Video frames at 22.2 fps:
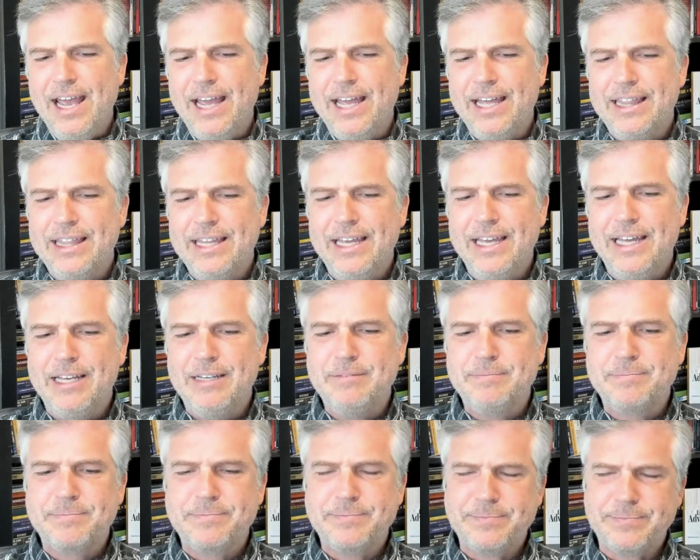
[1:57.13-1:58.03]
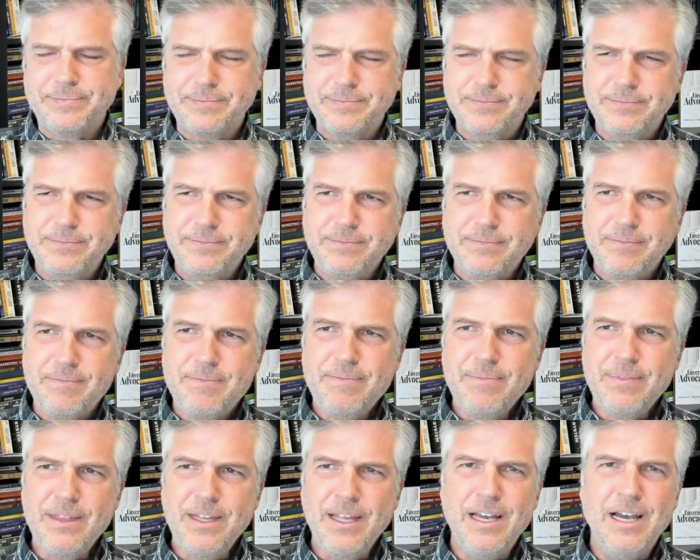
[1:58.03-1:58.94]
And then
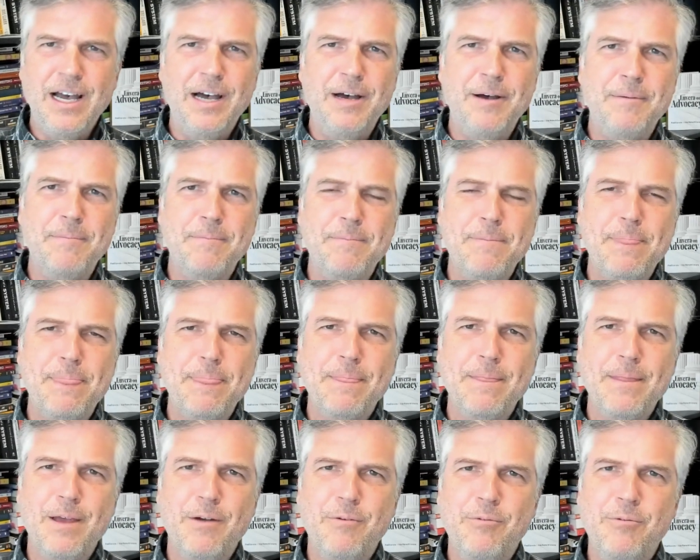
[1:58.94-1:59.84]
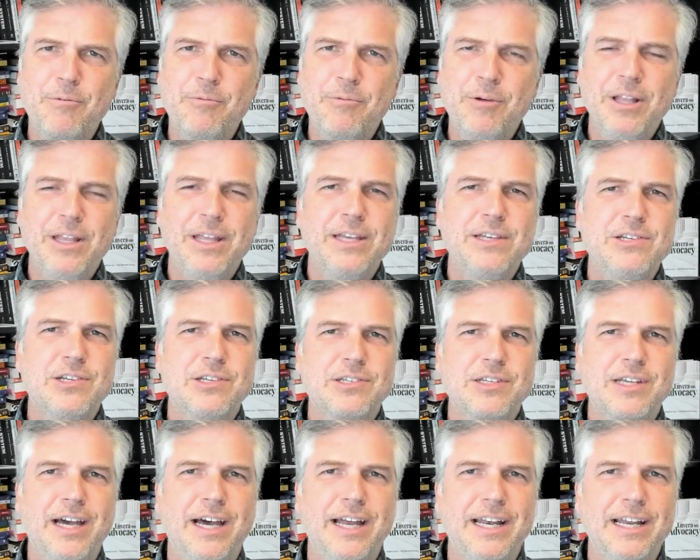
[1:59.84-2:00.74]
um, really
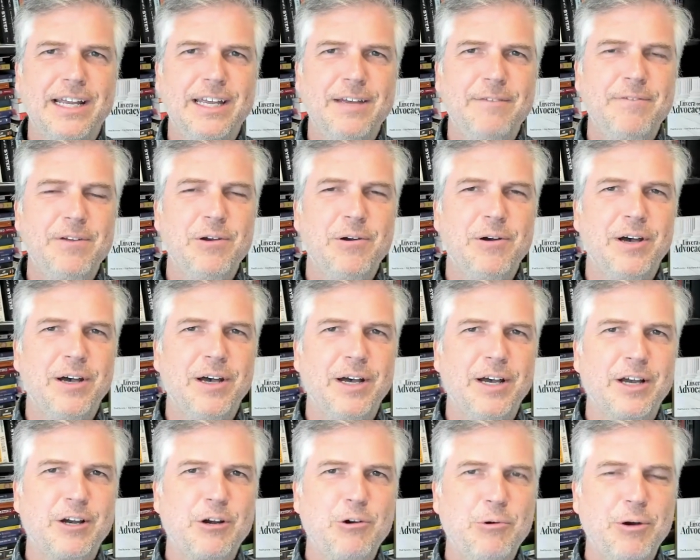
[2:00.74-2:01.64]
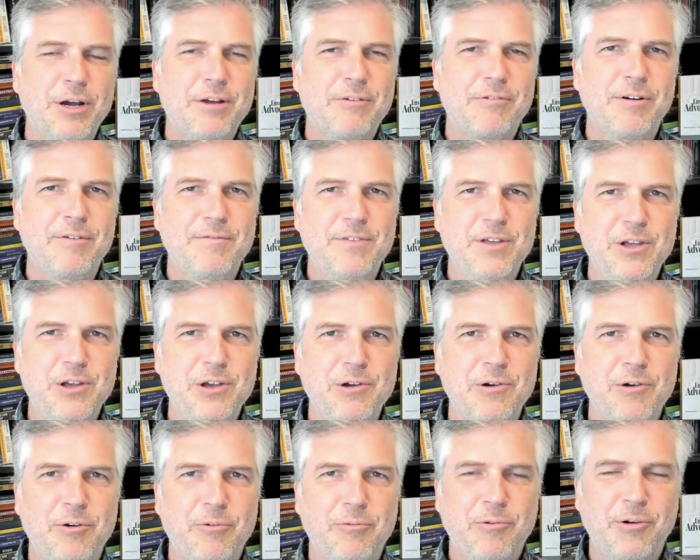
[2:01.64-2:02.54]
just kind of give you a, a, quick
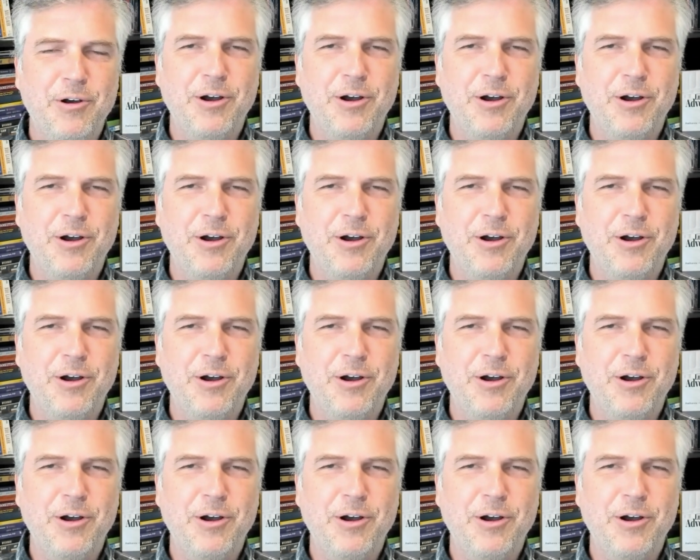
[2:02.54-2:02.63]
review of